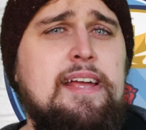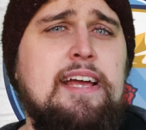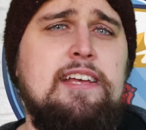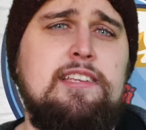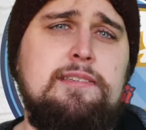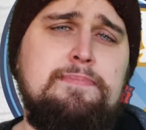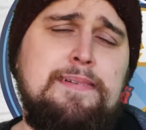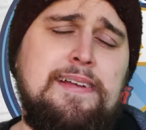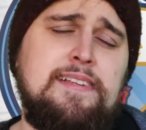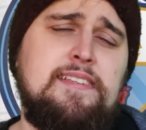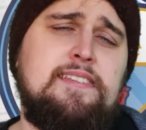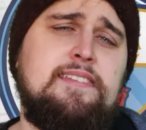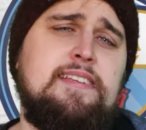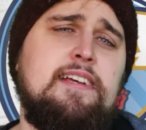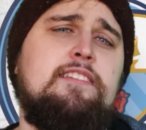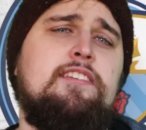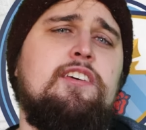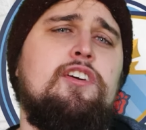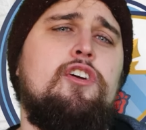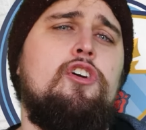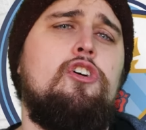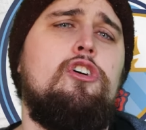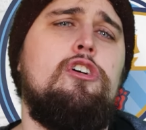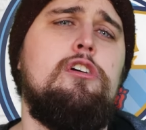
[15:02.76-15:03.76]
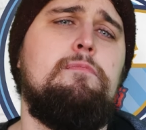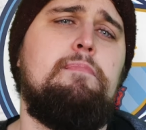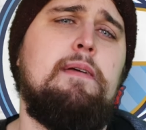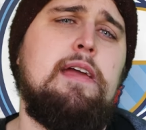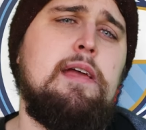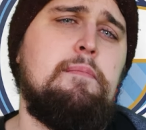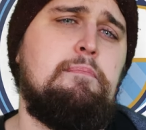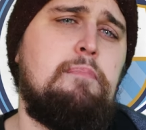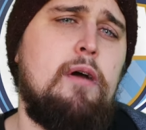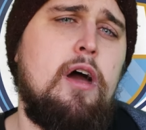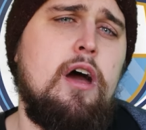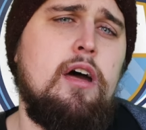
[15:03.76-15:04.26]
against Man City, who
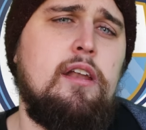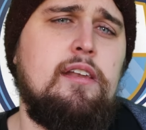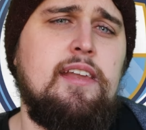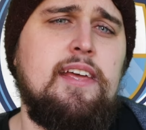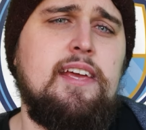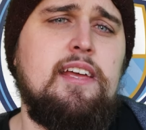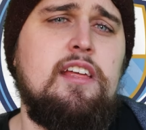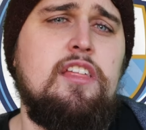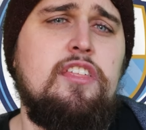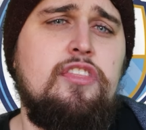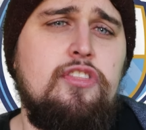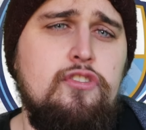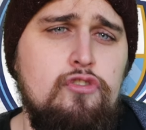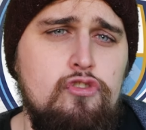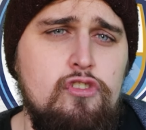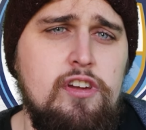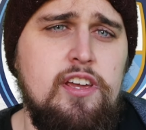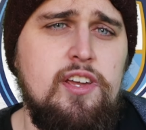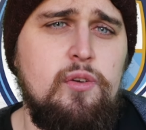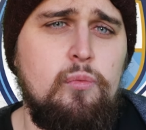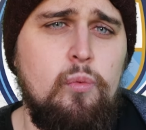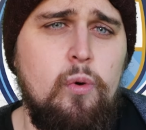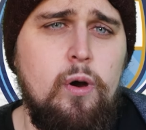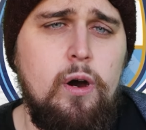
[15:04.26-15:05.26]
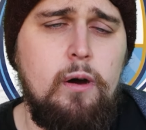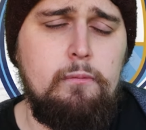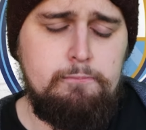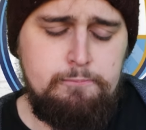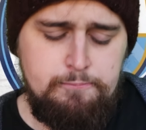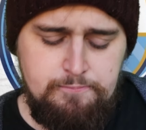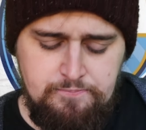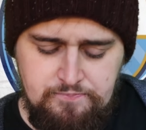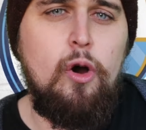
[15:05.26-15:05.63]
beat Burnley 3-1.